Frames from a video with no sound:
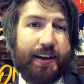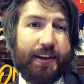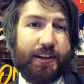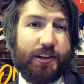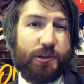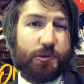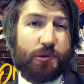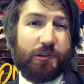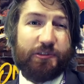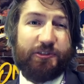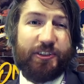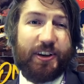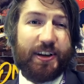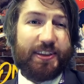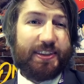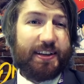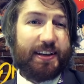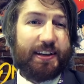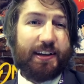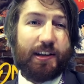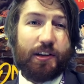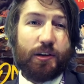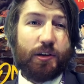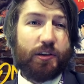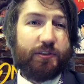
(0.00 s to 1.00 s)
You will find
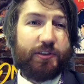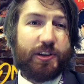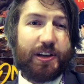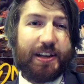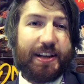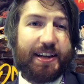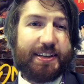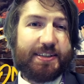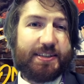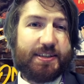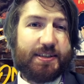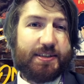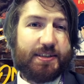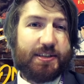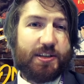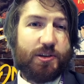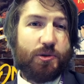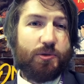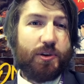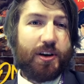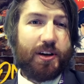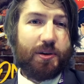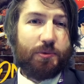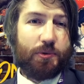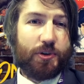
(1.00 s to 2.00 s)
that in a lot of your lessons
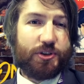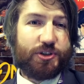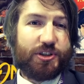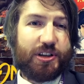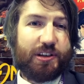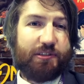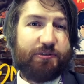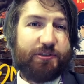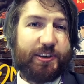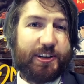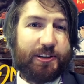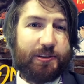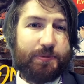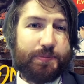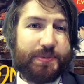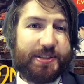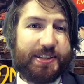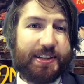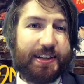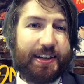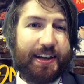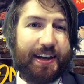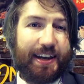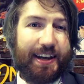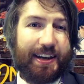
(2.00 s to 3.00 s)
you are watching
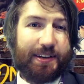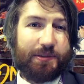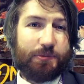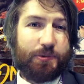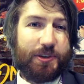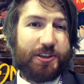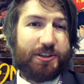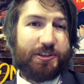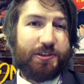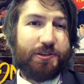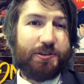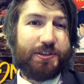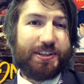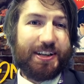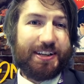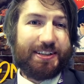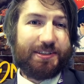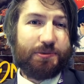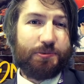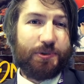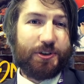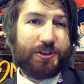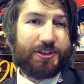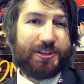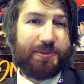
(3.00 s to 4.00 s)
films, and we do tend
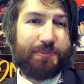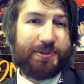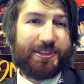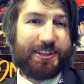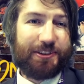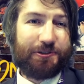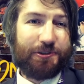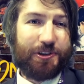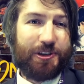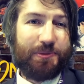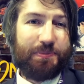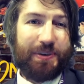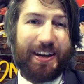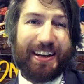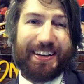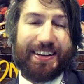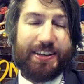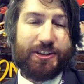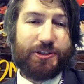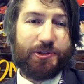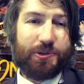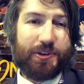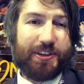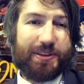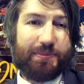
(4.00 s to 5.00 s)
to watch them as a group and
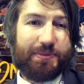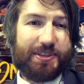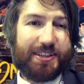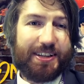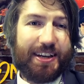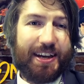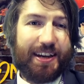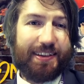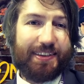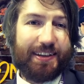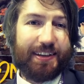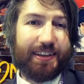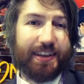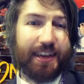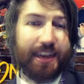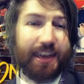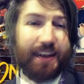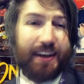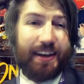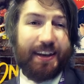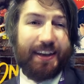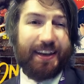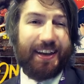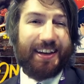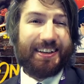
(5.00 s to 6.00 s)
enjoy them together.
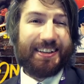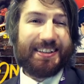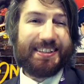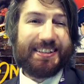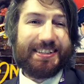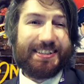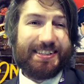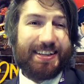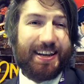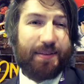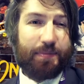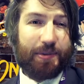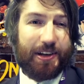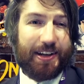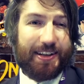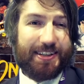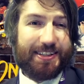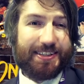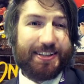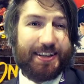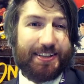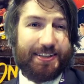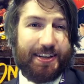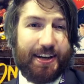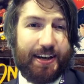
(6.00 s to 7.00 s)
It doesn't seem like
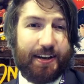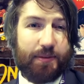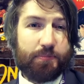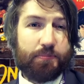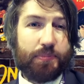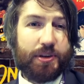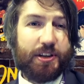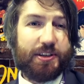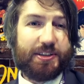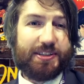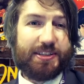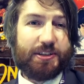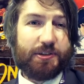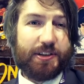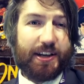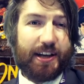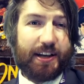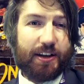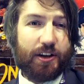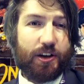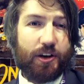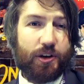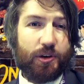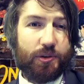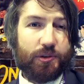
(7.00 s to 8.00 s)
studying, but you're still
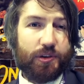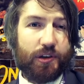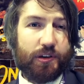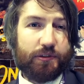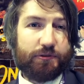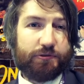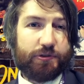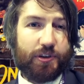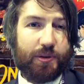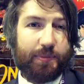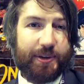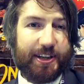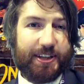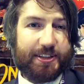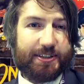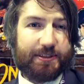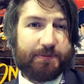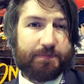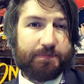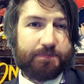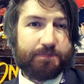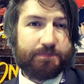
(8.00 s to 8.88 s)
getting a whole lot from it.